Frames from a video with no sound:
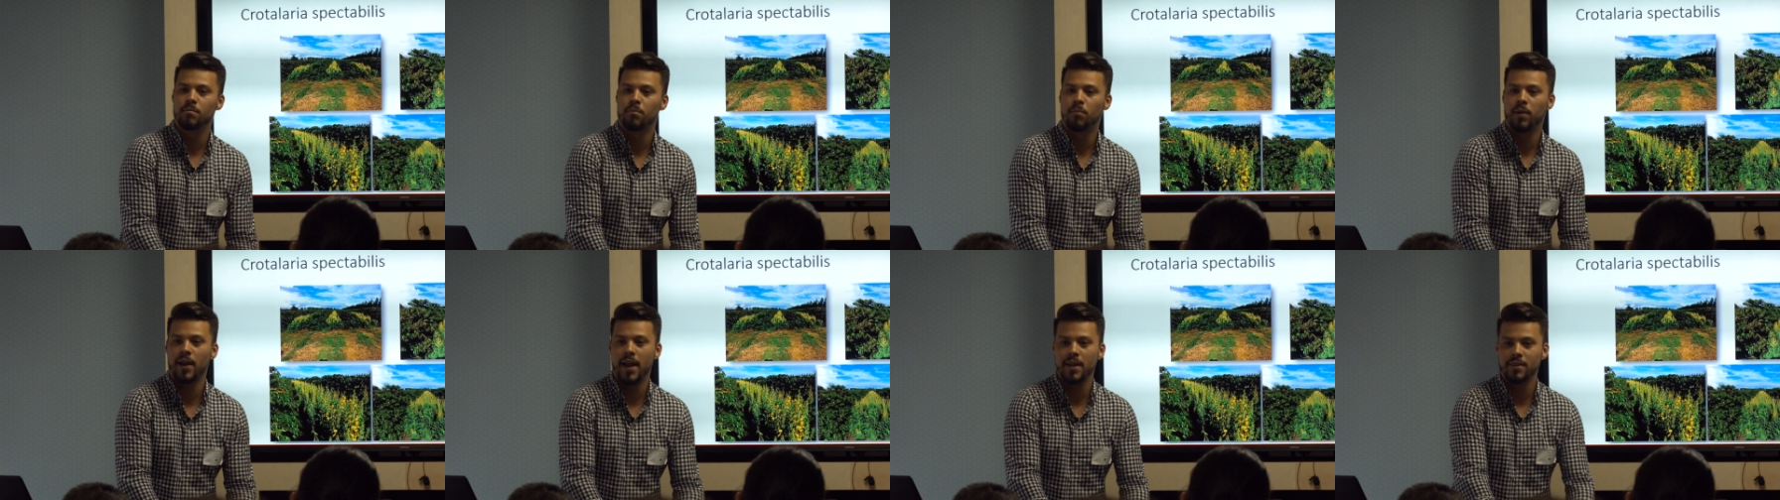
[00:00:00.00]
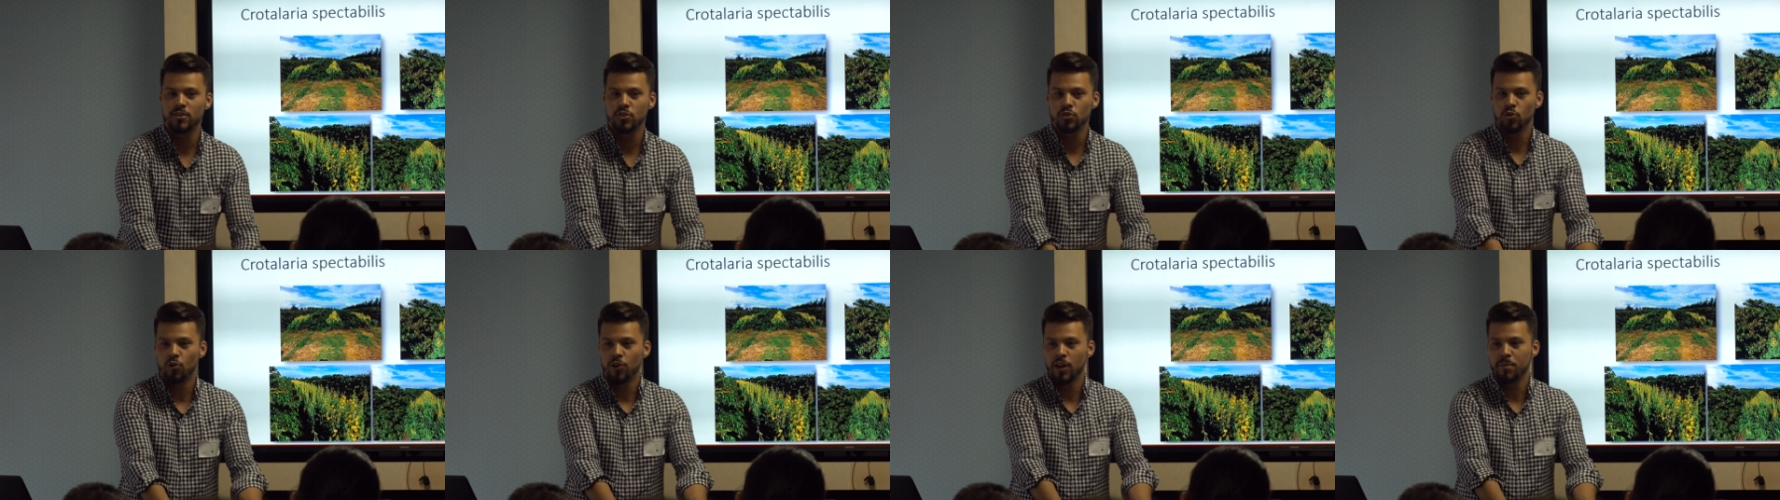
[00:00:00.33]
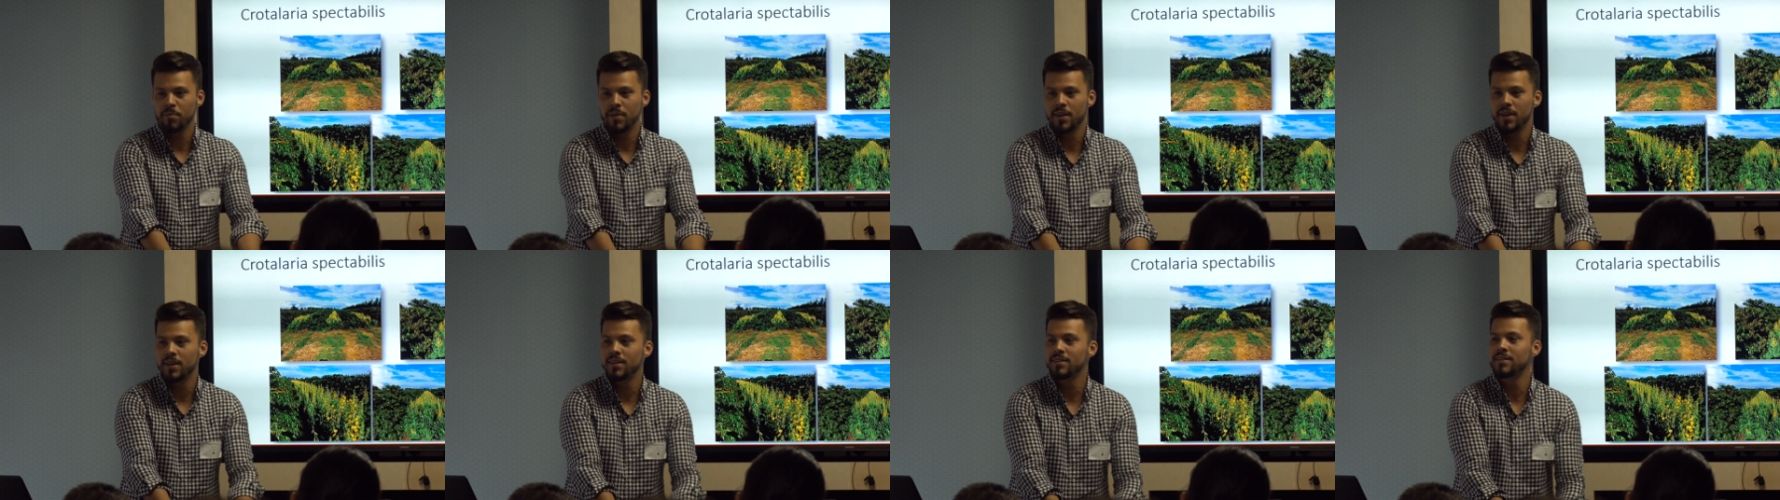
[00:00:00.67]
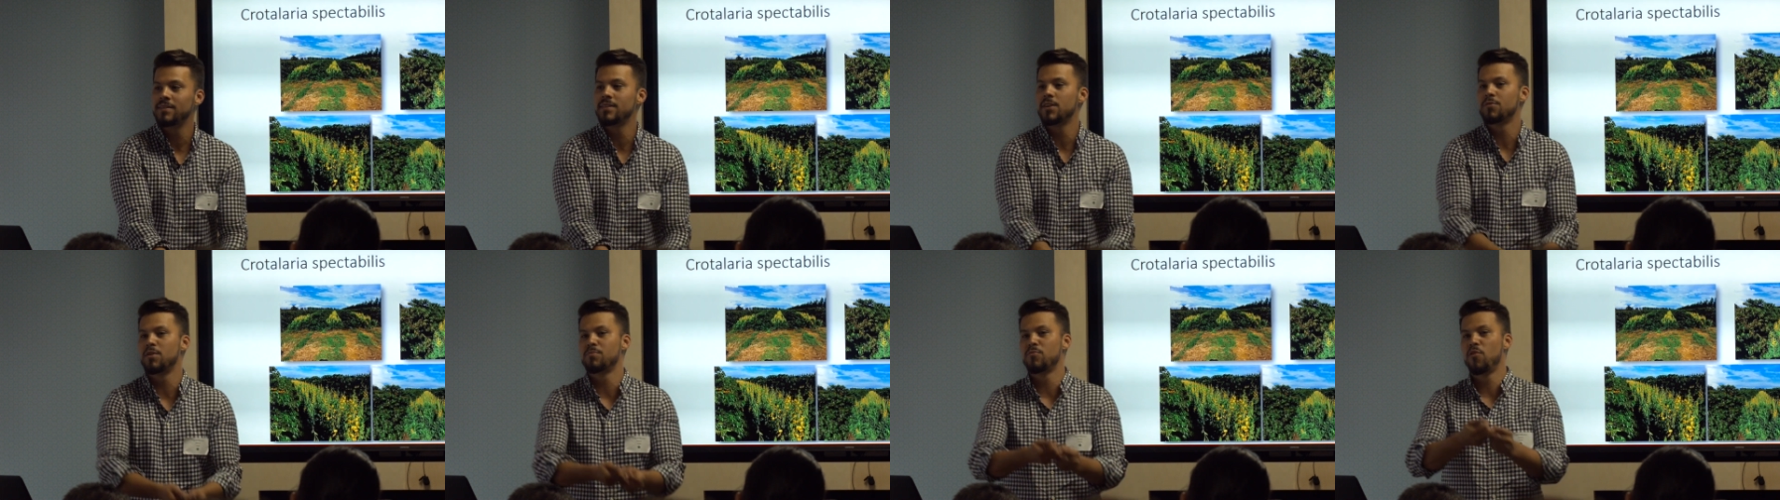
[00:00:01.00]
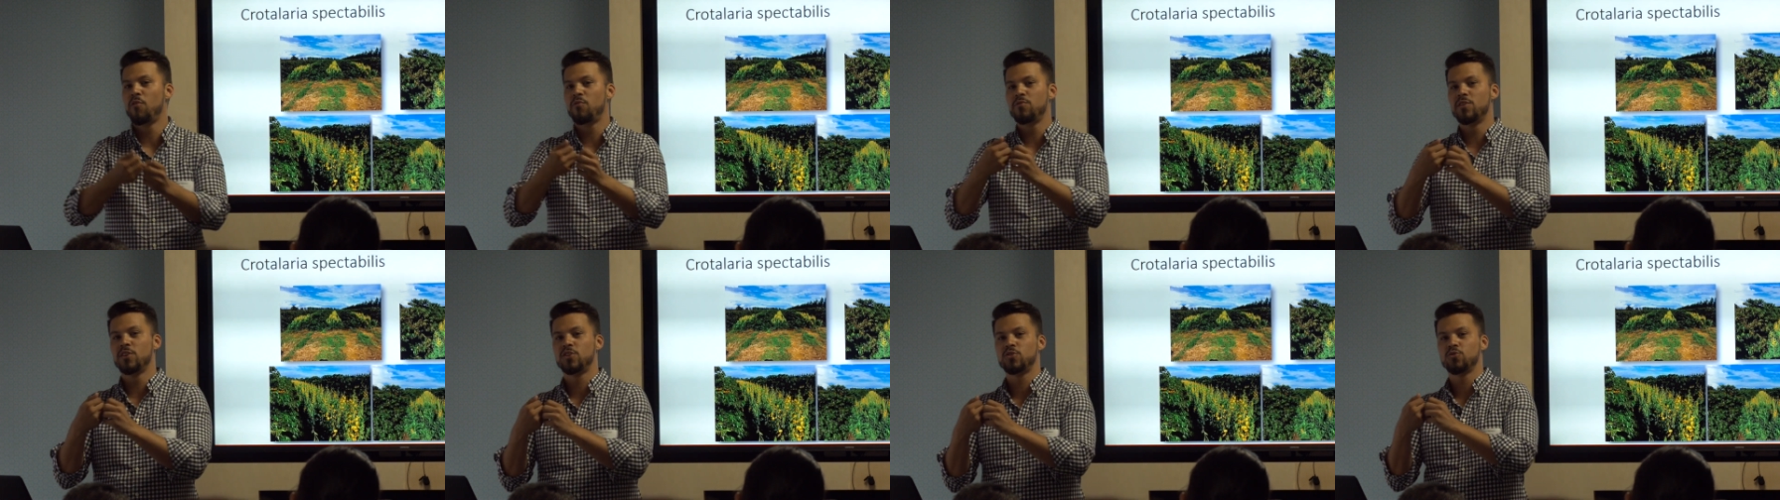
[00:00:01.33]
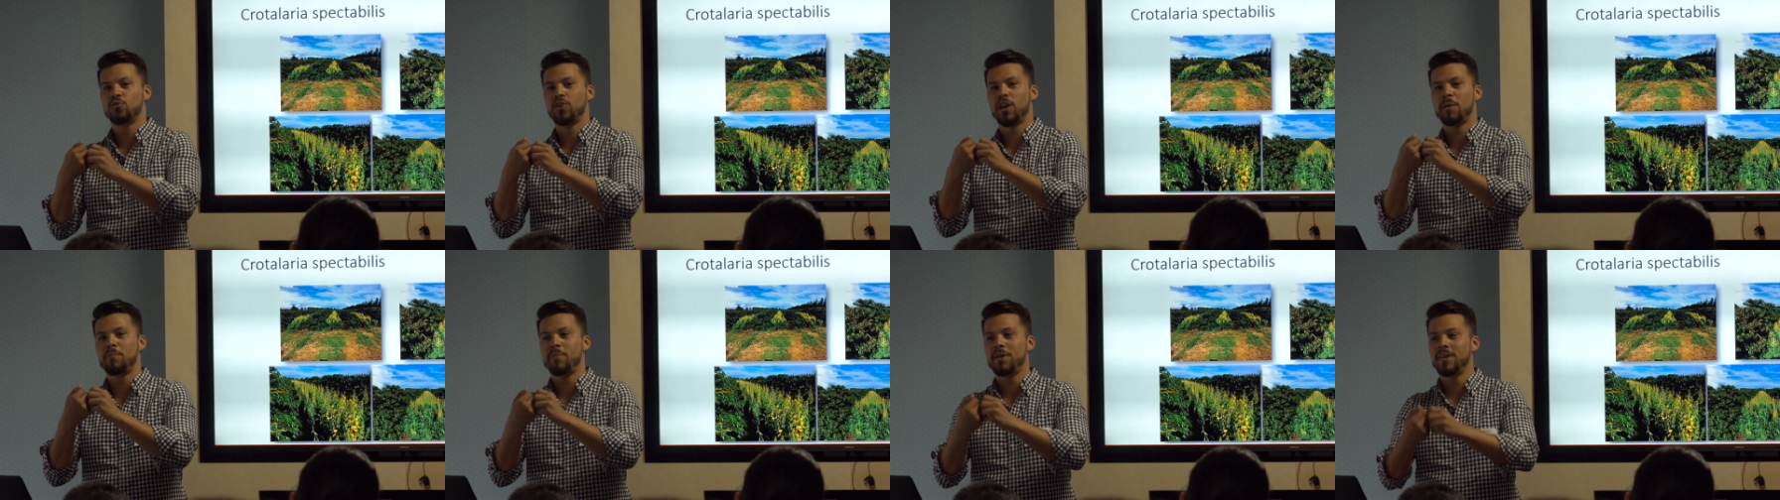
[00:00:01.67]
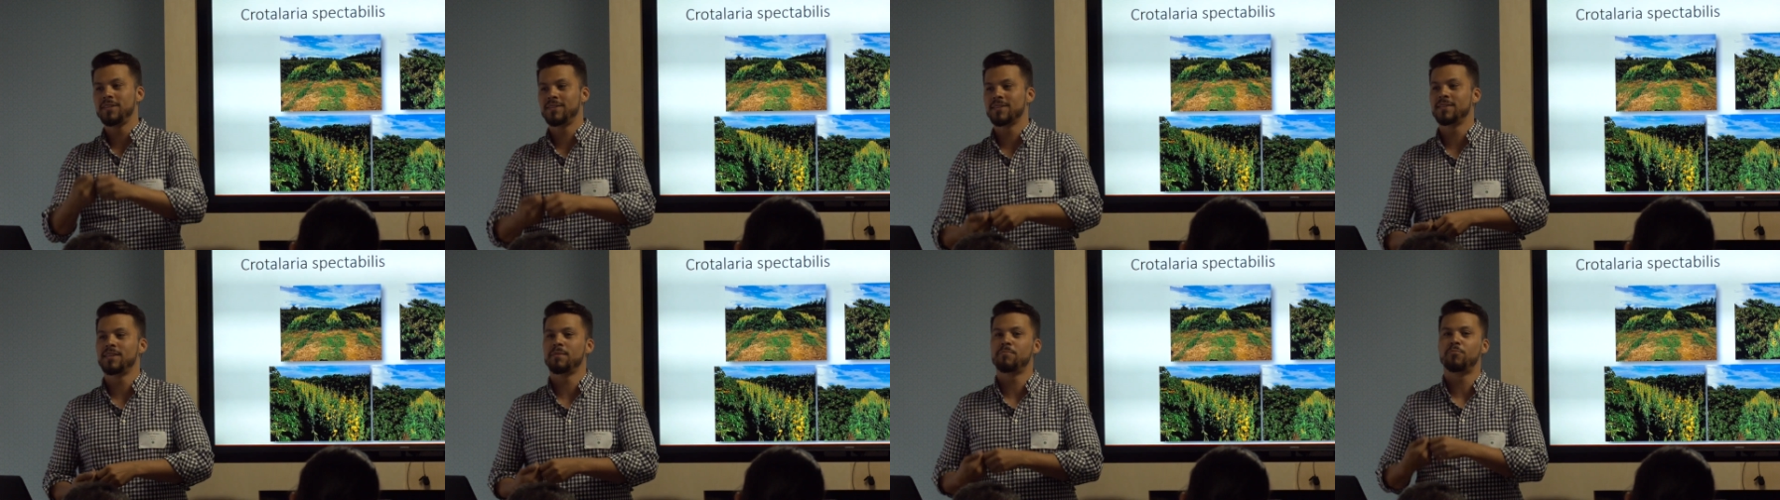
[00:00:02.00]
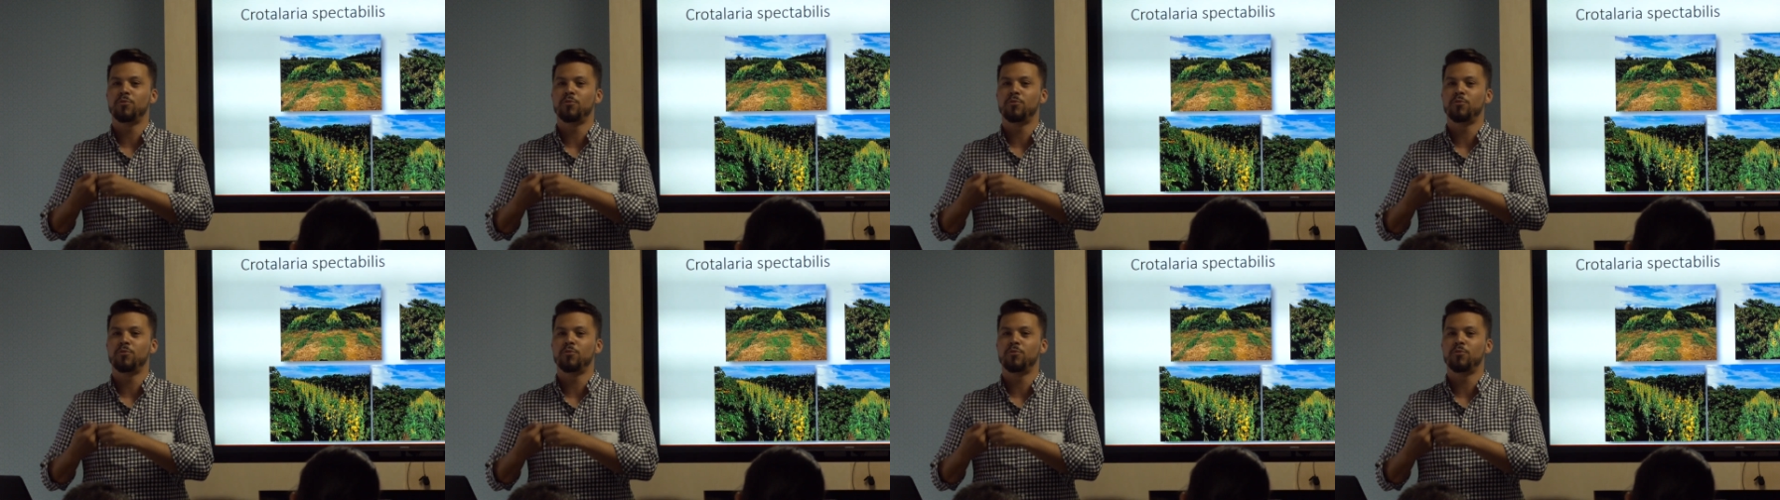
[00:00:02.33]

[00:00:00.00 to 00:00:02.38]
plant soybeans, they remove the soybeans and they